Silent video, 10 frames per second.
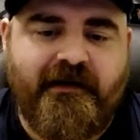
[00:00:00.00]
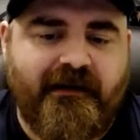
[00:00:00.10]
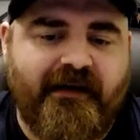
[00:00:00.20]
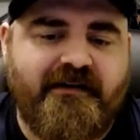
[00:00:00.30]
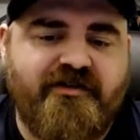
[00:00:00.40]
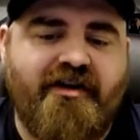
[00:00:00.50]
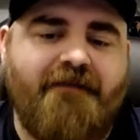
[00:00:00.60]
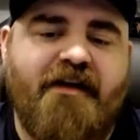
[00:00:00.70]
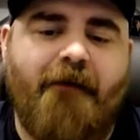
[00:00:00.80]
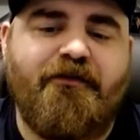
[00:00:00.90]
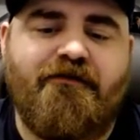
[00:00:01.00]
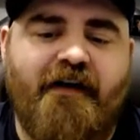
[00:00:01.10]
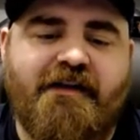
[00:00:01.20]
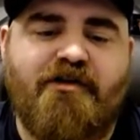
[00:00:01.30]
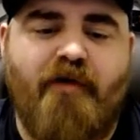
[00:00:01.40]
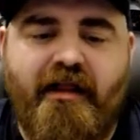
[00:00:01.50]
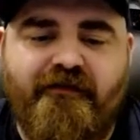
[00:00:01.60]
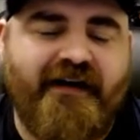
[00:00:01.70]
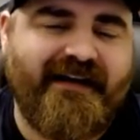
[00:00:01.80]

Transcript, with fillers: LinkedIn Jobs helps you find the qualified